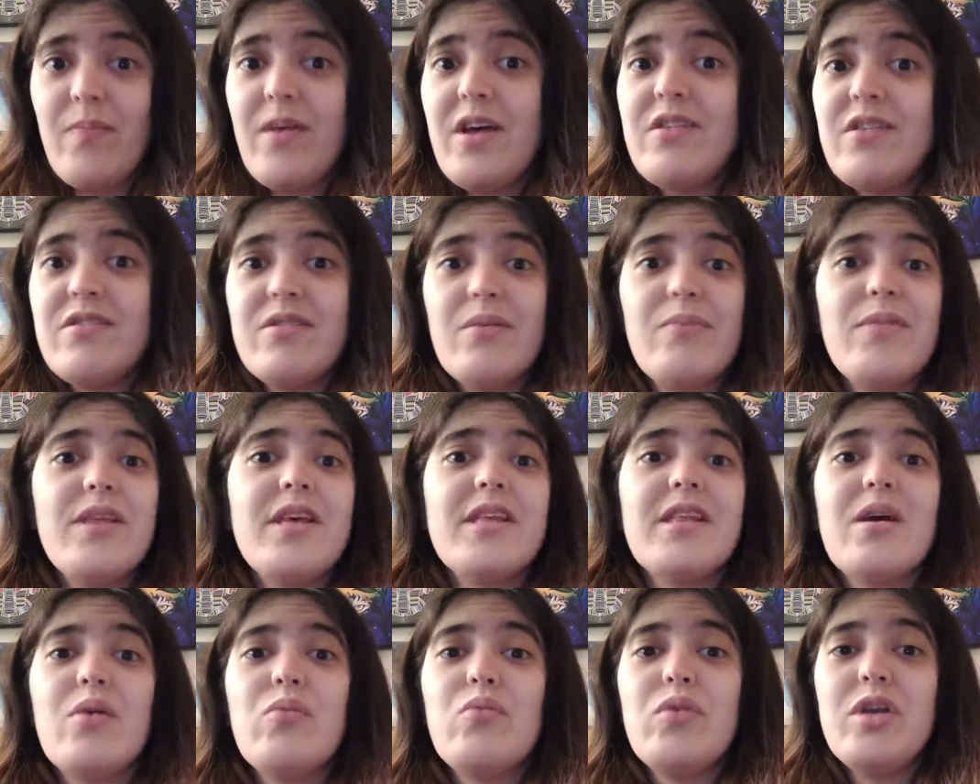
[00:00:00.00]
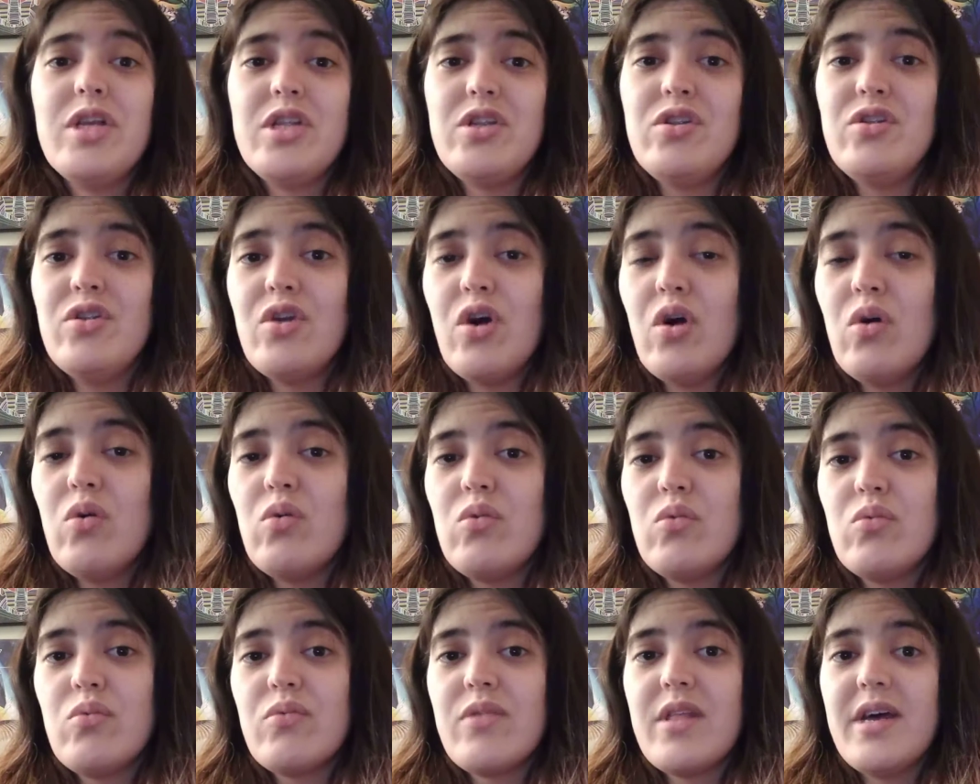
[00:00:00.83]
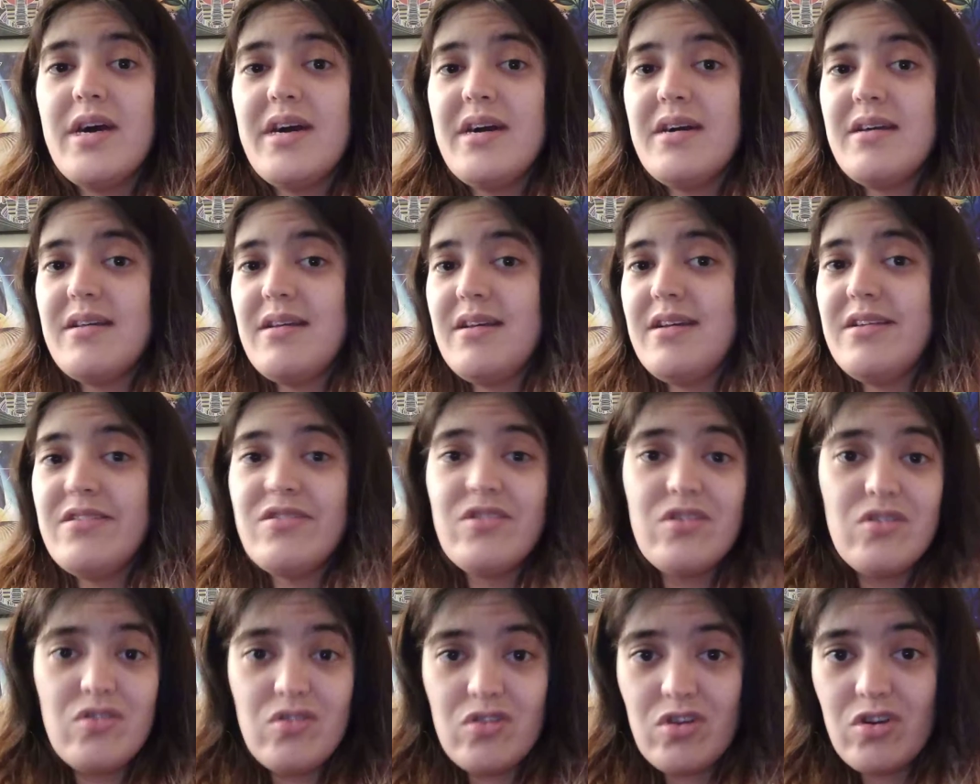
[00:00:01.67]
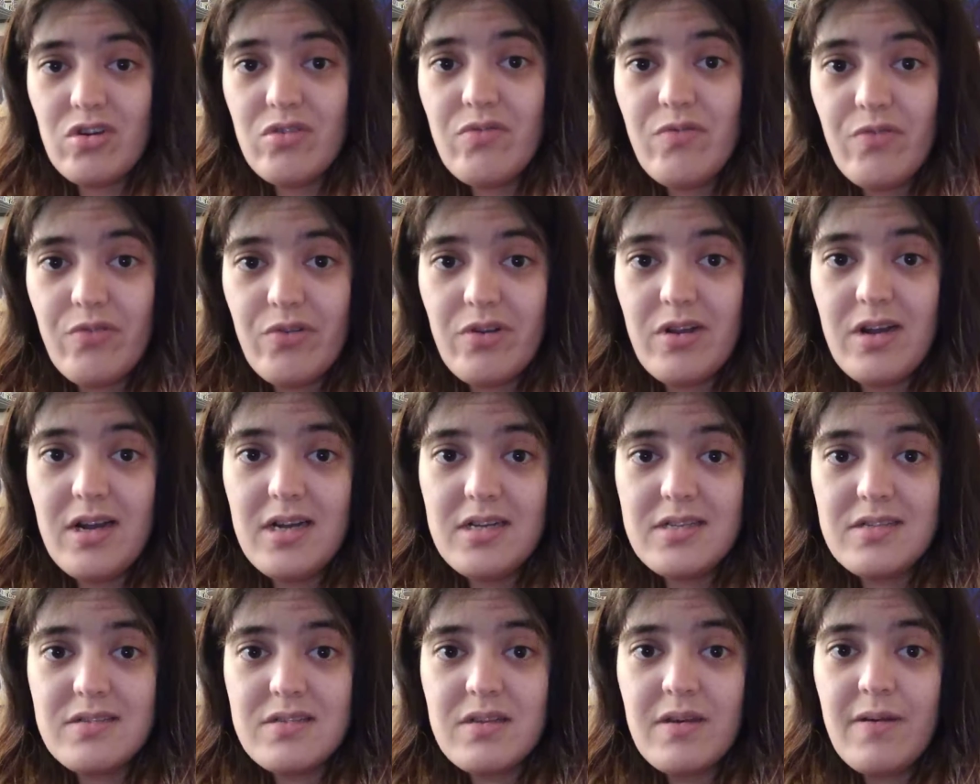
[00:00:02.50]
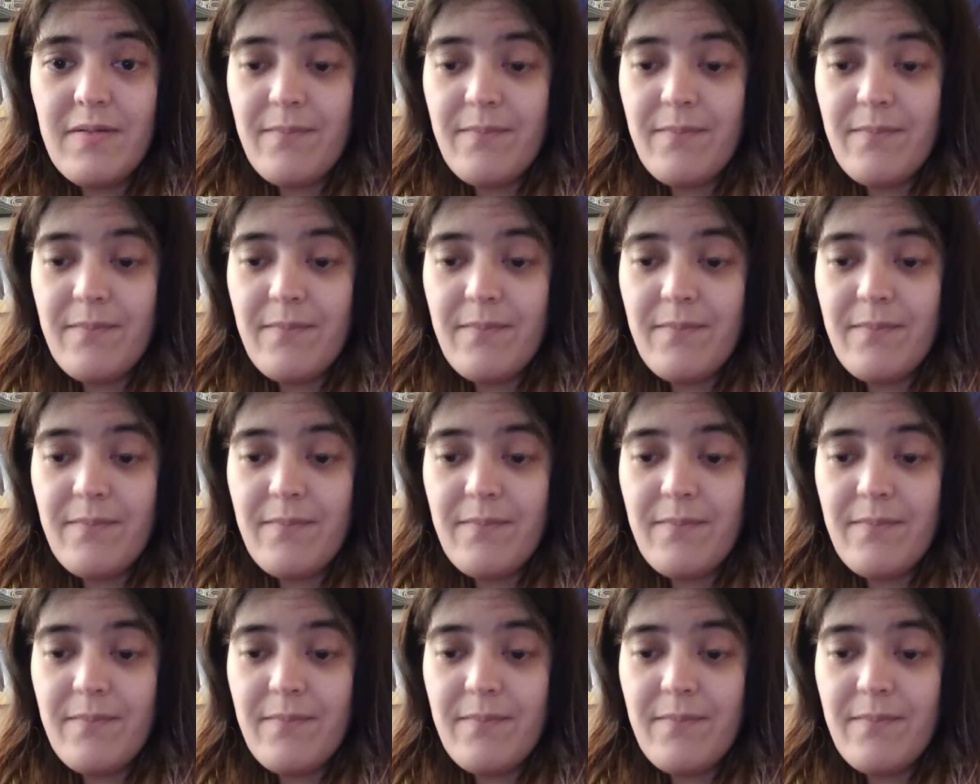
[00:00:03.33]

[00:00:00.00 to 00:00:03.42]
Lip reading: something that we know that isn't good for us,